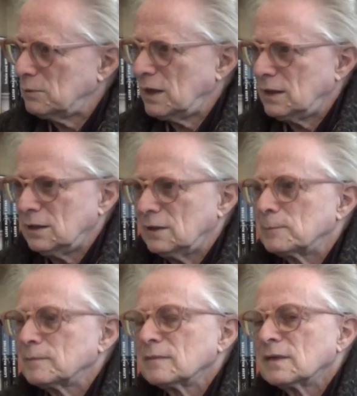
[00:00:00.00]
in my head.
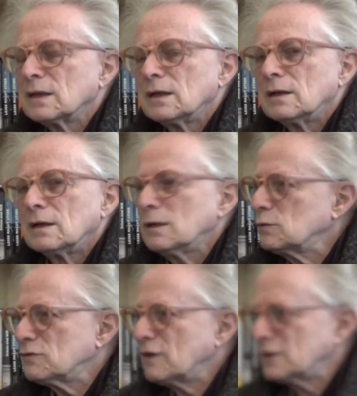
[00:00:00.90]
And it
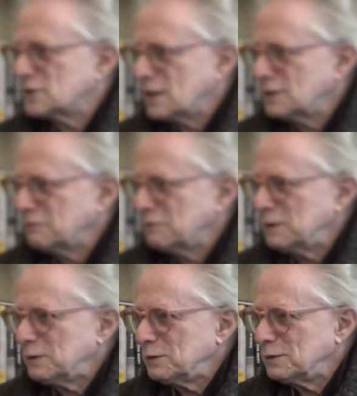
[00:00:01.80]
was very exciting for
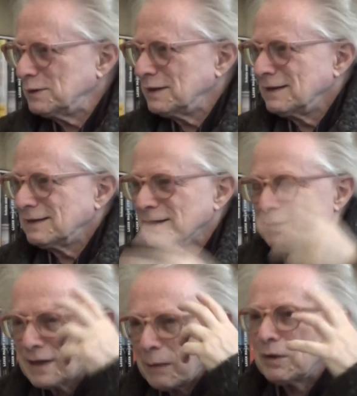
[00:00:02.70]
me that
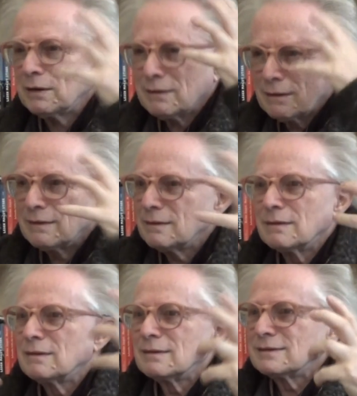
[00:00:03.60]
somehow
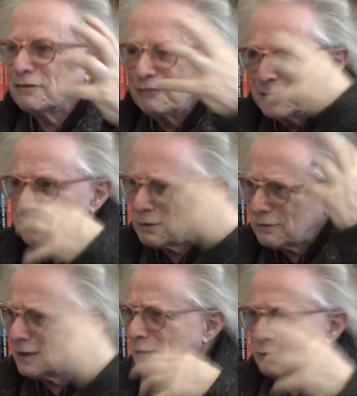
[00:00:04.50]
the visual
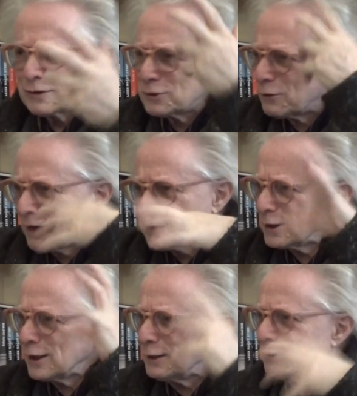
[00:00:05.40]
thing was
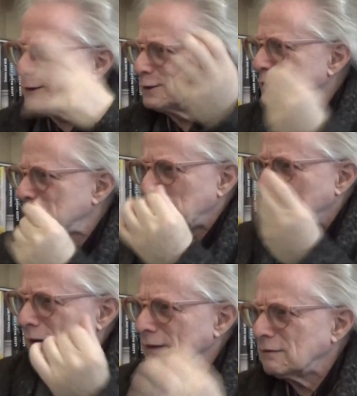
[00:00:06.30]
translated in some
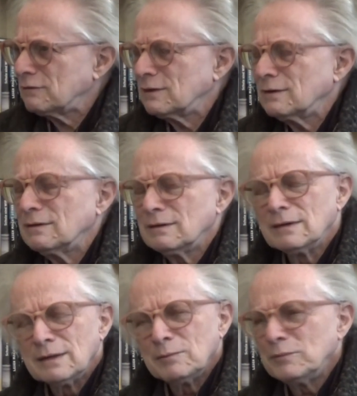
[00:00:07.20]
kind of a
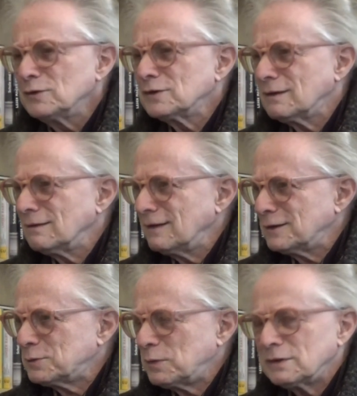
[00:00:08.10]
musical
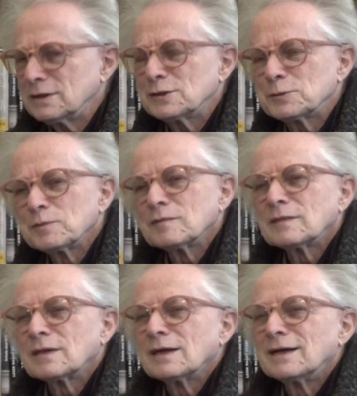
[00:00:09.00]
experience.
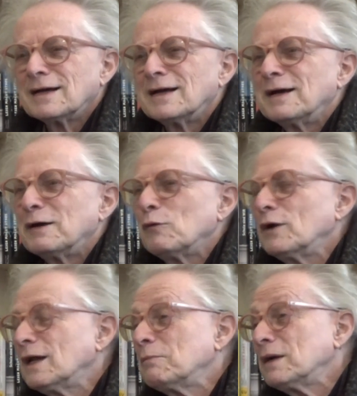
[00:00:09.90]

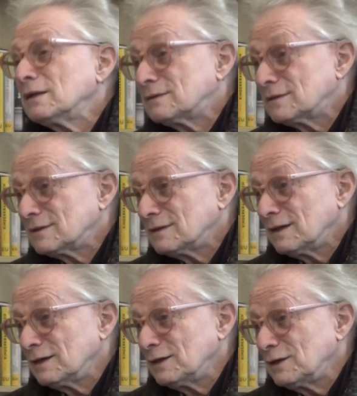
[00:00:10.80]
When I met
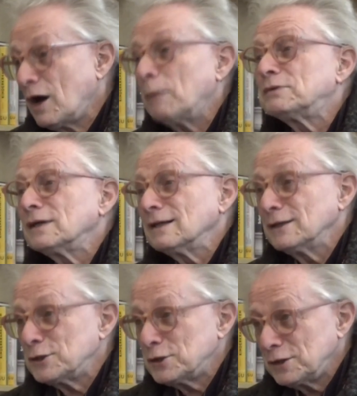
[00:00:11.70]
an optical
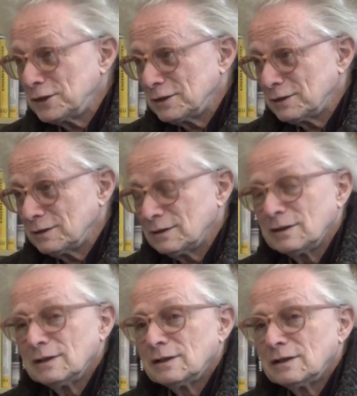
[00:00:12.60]
engineer
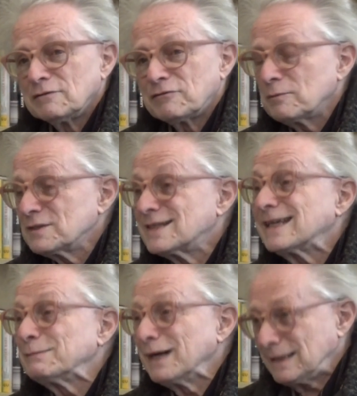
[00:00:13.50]
from
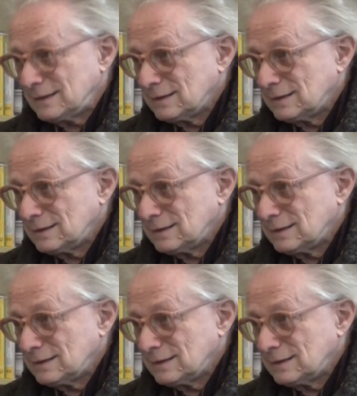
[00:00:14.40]
Sigma,